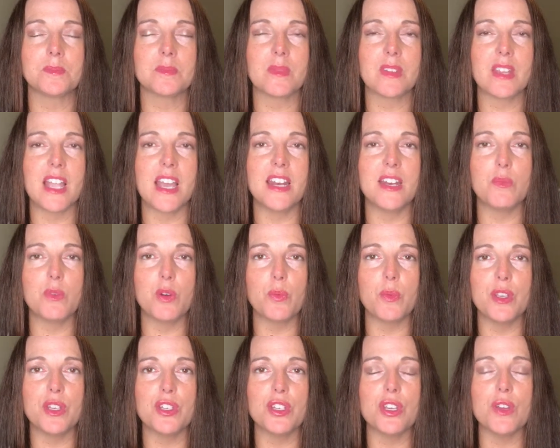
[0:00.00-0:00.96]
And when
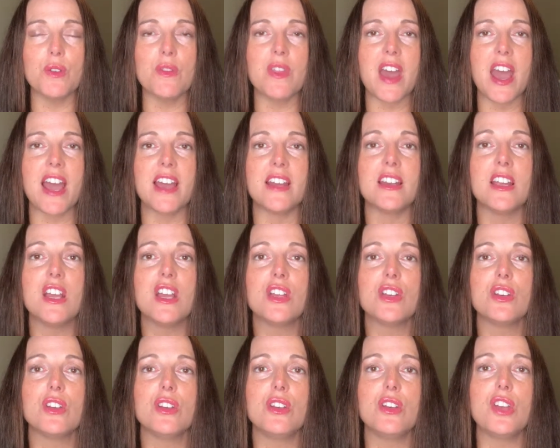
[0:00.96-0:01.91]
we do that,
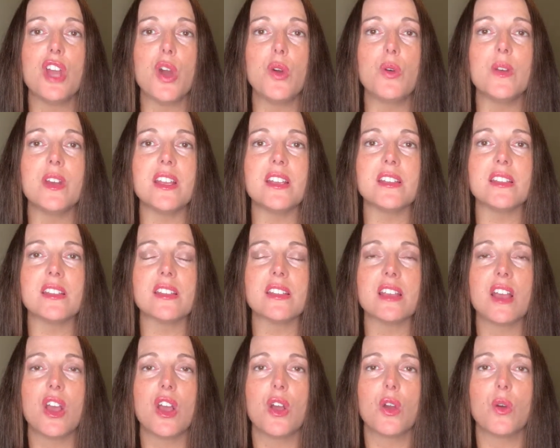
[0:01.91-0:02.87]
notice
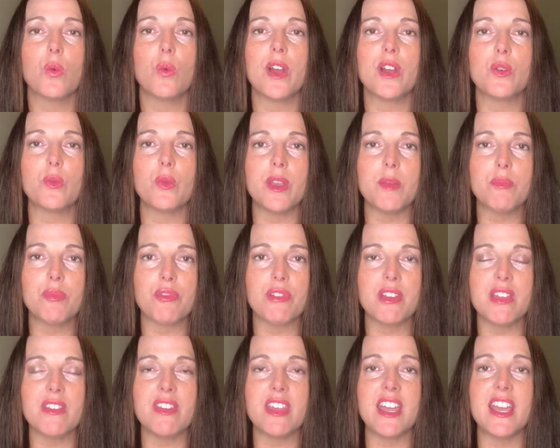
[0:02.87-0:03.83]
when we
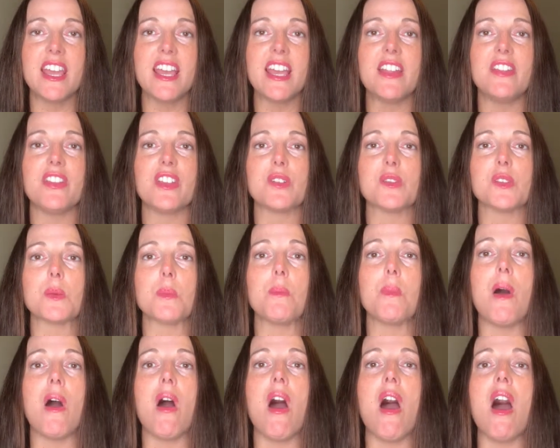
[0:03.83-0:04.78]
breathe in, there's a
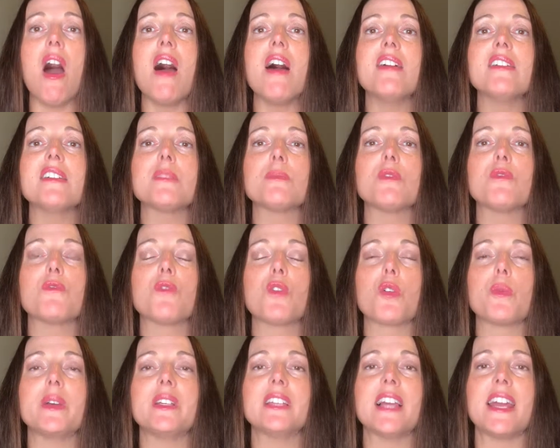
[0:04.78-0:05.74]
pause before
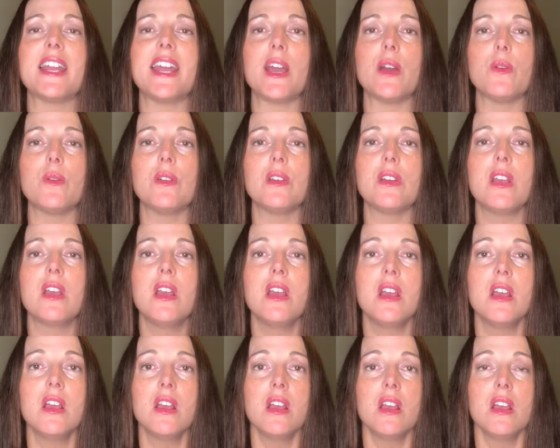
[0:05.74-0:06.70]
we let out.
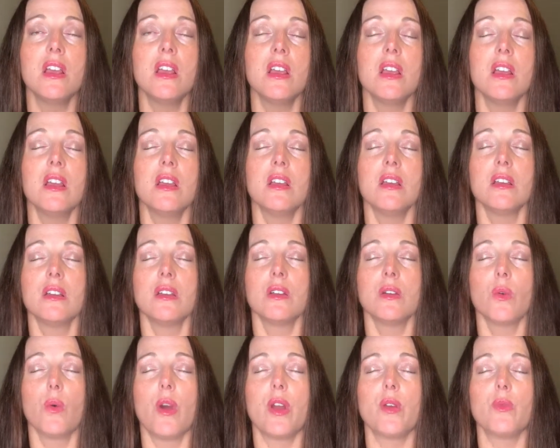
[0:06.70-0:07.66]

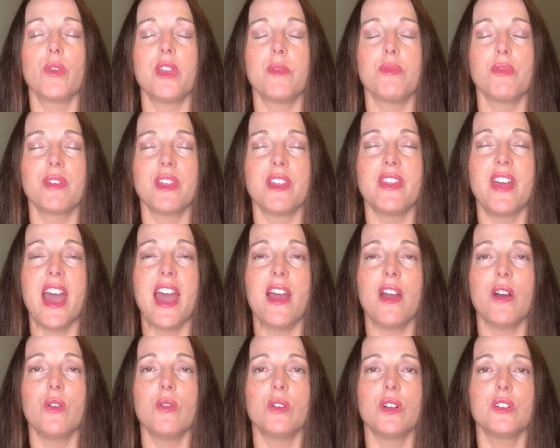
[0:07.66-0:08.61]
When we breathe
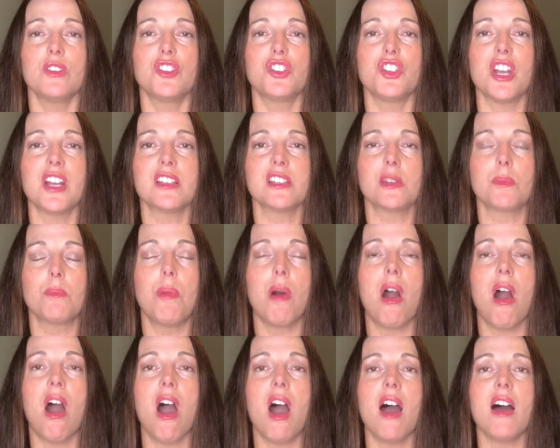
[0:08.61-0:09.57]
out, just
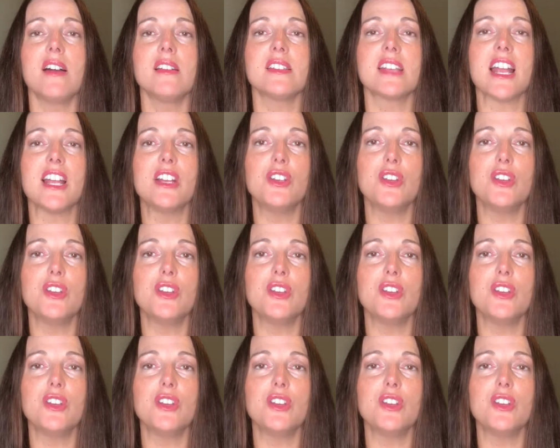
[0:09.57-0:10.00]
pause and